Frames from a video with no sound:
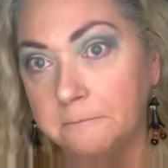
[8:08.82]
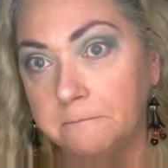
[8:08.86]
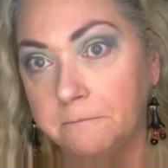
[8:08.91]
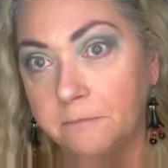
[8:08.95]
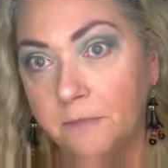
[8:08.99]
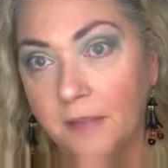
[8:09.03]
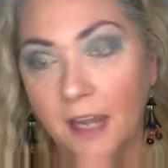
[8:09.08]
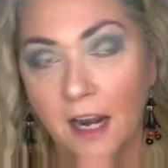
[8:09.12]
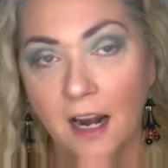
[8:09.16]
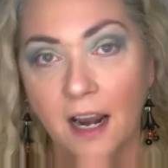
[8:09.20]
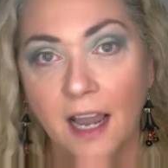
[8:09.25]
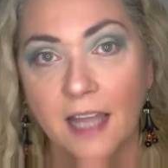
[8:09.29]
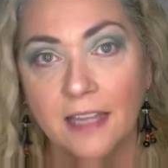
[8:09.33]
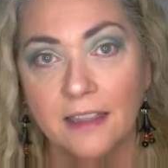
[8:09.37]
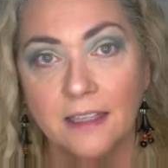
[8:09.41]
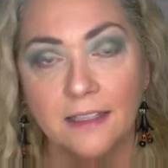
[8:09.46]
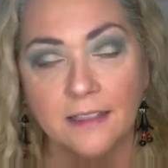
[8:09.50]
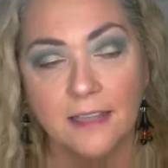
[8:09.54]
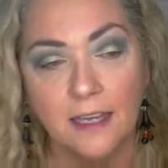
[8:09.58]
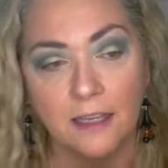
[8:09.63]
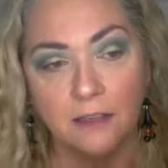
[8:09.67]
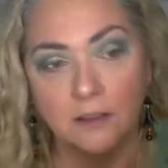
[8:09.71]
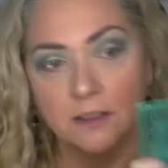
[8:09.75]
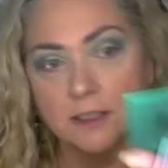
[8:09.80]
There, I
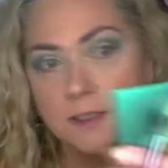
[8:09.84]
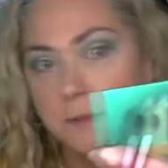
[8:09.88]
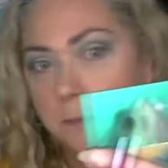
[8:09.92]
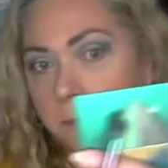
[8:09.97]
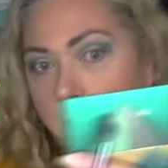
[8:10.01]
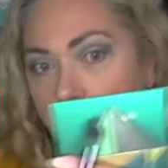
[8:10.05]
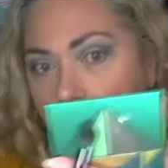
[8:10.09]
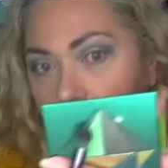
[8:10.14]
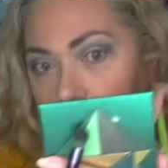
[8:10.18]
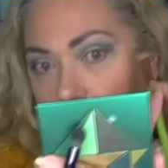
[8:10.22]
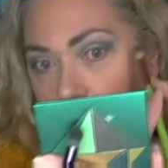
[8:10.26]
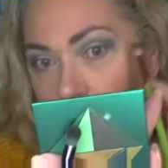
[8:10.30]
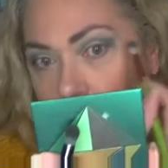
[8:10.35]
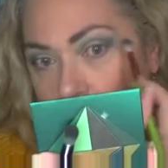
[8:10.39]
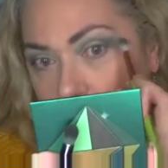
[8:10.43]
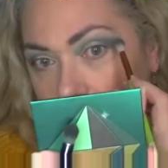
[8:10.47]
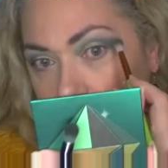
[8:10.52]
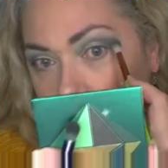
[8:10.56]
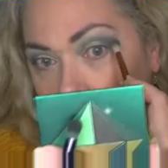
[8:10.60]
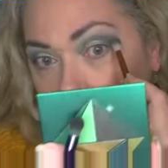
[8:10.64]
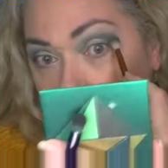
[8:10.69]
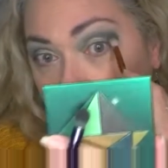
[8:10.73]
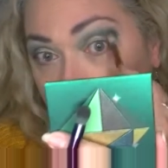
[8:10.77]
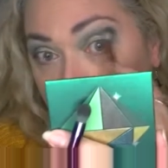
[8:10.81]
think that looks better.
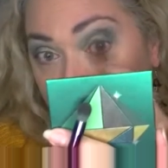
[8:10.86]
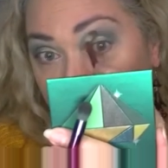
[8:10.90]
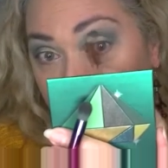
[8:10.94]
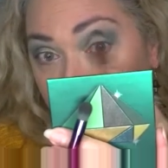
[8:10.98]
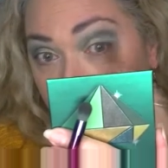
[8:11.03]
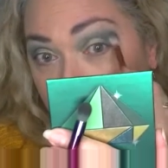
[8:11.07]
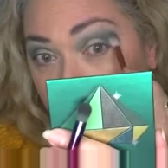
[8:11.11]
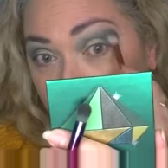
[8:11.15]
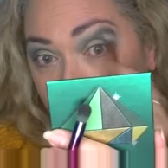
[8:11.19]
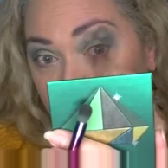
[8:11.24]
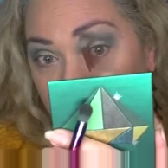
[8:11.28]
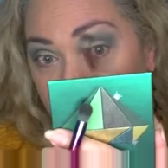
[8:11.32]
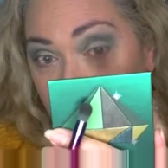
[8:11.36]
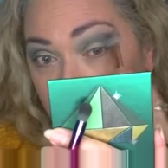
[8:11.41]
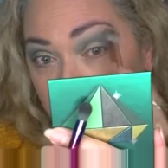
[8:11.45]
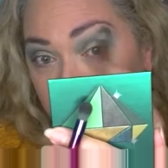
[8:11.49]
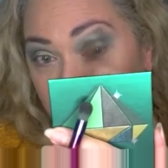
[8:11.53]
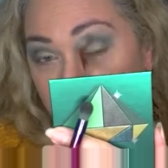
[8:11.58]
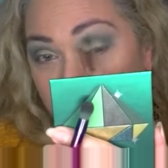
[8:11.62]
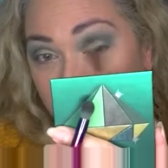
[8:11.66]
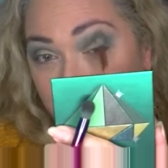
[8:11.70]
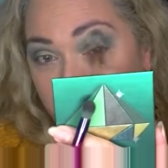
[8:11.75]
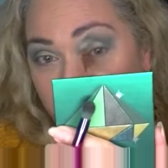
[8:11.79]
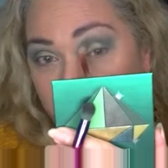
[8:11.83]

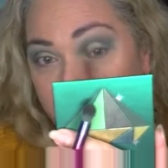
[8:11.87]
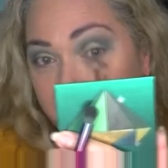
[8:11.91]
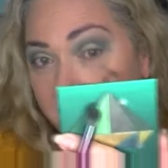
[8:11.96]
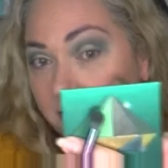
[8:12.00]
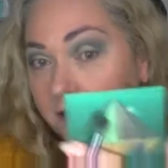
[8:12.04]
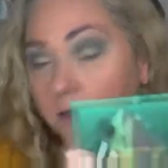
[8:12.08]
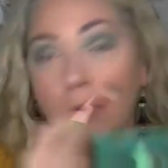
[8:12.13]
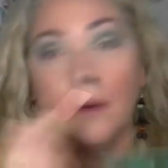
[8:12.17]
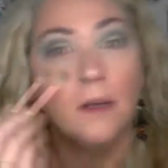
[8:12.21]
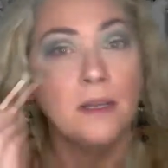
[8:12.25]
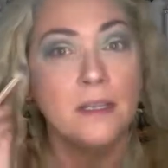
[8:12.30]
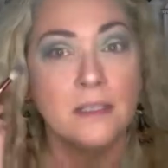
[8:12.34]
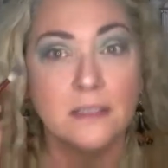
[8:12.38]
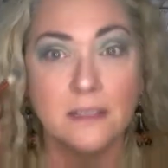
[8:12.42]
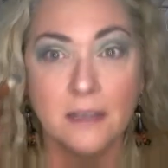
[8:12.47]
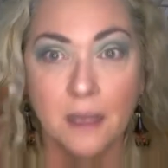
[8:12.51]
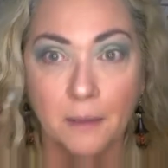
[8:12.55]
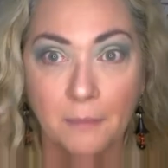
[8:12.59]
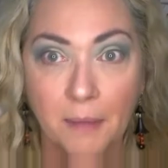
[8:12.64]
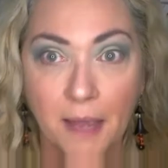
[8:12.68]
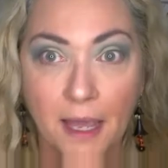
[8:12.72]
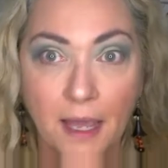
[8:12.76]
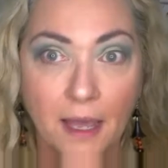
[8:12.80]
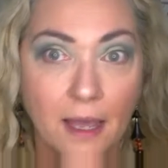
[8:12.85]
And you know what? It's
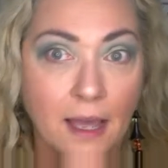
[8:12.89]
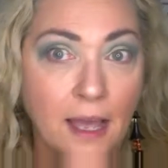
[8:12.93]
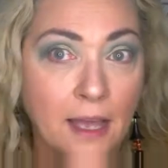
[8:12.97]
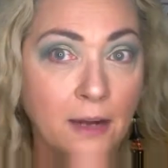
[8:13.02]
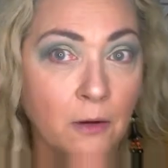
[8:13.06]
not bad.